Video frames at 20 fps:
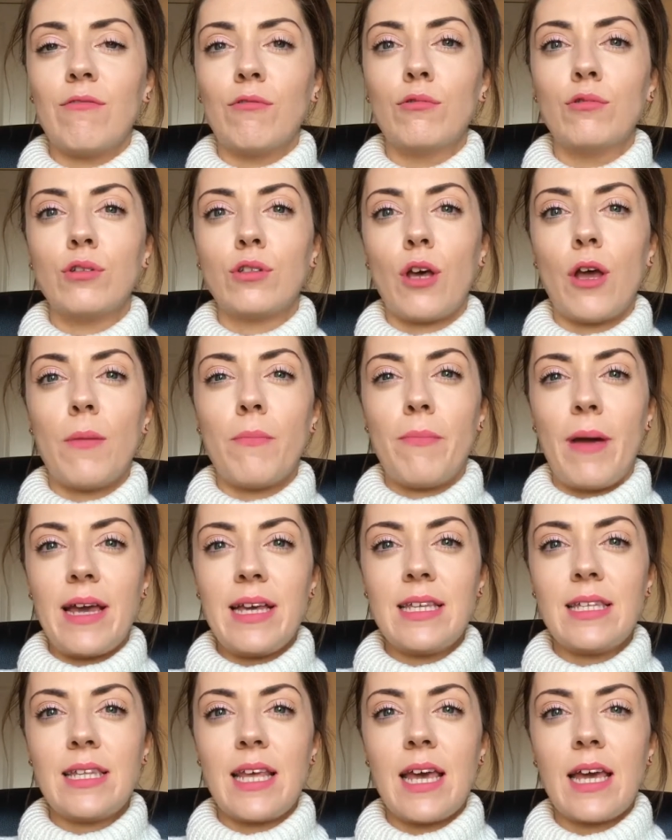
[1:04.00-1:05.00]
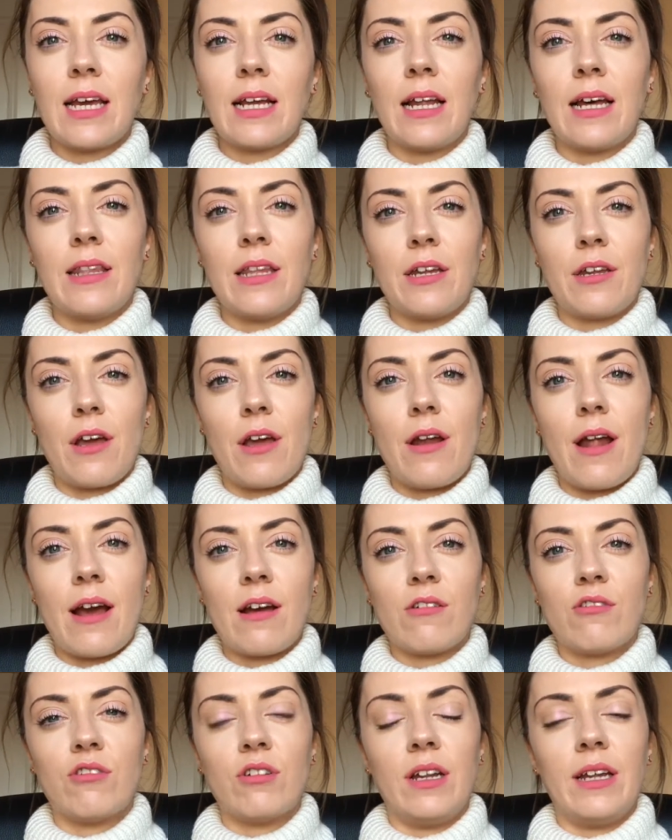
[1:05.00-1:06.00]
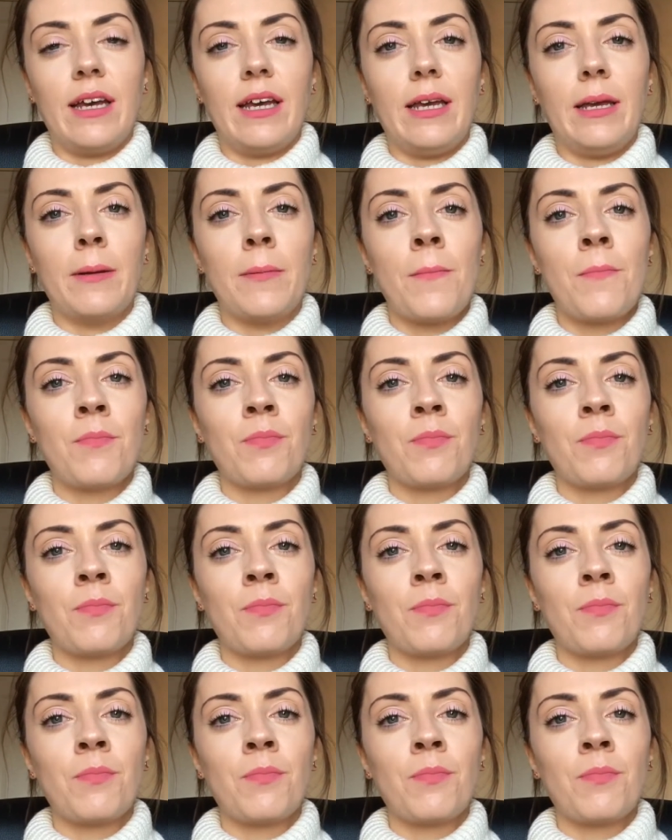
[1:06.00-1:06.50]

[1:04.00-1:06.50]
all so basic. Like, they don't actually